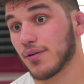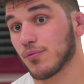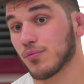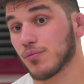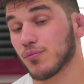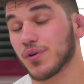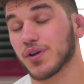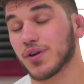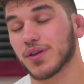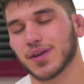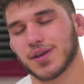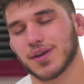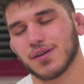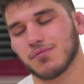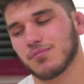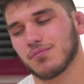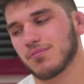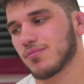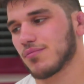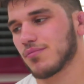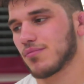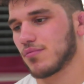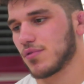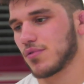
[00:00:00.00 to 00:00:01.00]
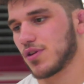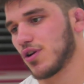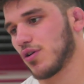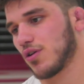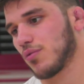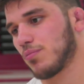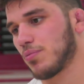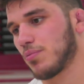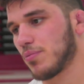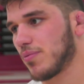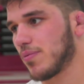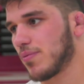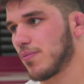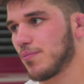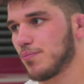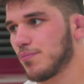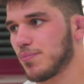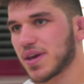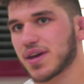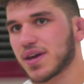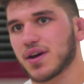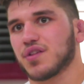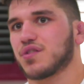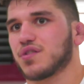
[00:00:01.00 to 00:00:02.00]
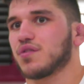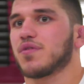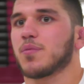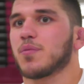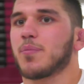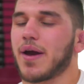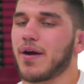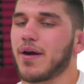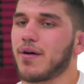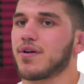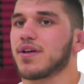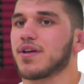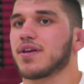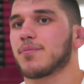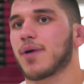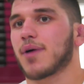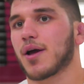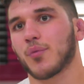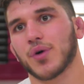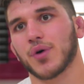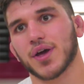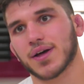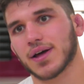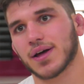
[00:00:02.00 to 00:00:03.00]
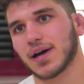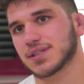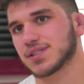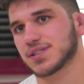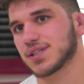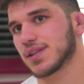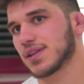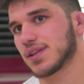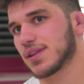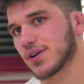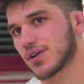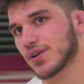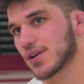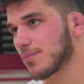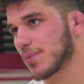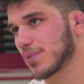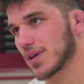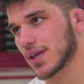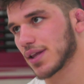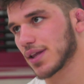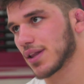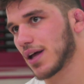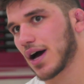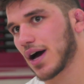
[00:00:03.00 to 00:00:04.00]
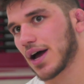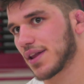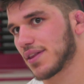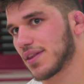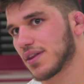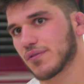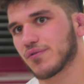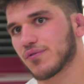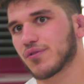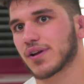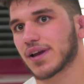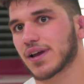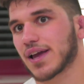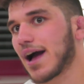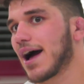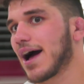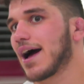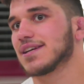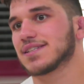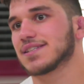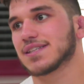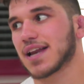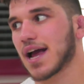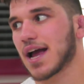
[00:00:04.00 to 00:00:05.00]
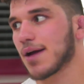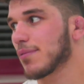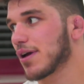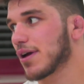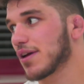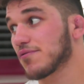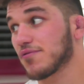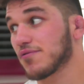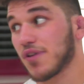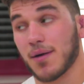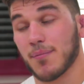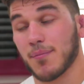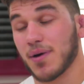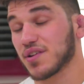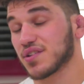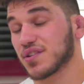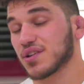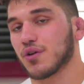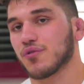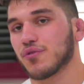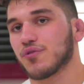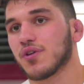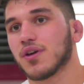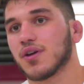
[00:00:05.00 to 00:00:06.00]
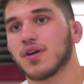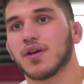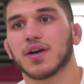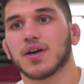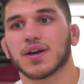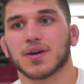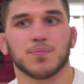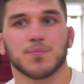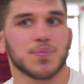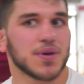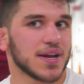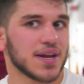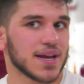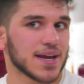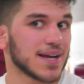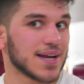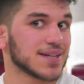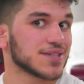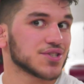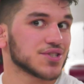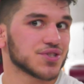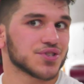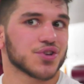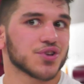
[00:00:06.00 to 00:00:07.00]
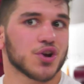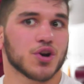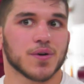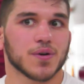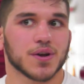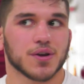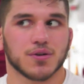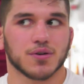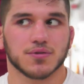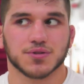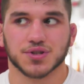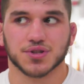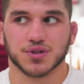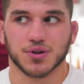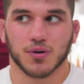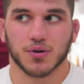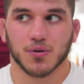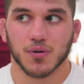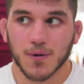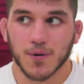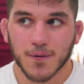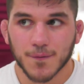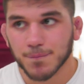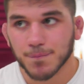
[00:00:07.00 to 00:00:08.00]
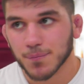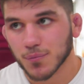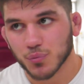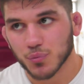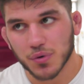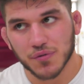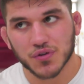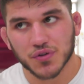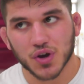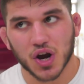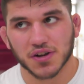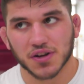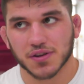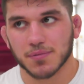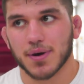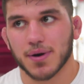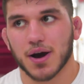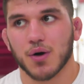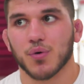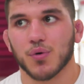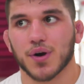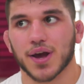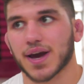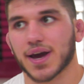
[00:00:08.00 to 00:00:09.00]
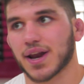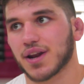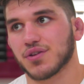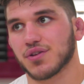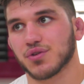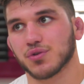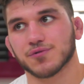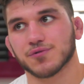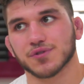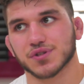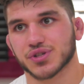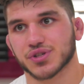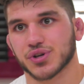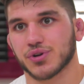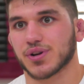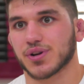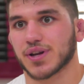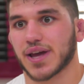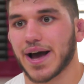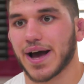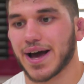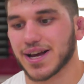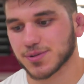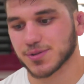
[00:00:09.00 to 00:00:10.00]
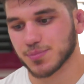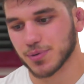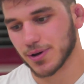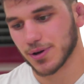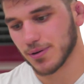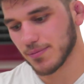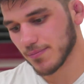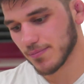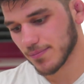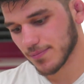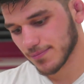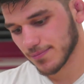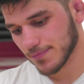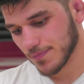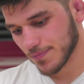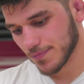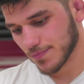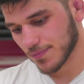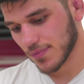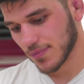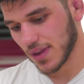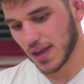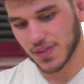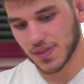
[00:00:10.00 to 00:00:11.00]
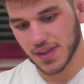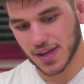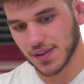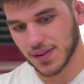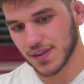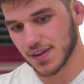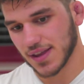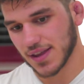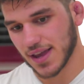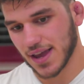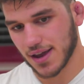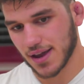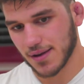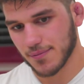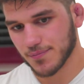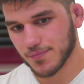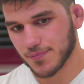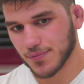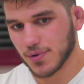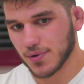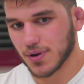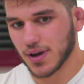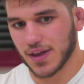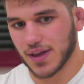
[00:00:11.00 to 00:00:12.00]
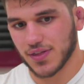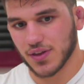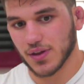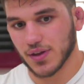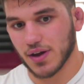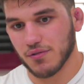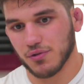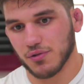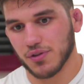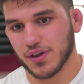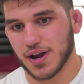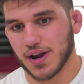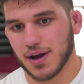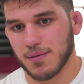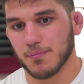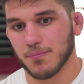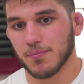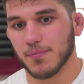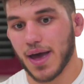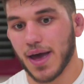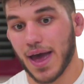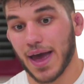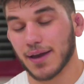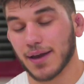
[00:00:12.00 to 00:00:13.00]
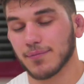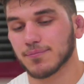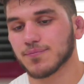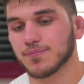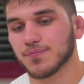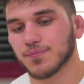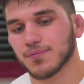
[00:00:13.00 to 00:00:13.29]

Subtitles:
really, you know, because of the parity in my weight class, there can be a lot of different guys that I might find myself competing against as the tournament goes. So, we've talked about what I got to do for certain guys, but at the end of the day, at the level that I'm at,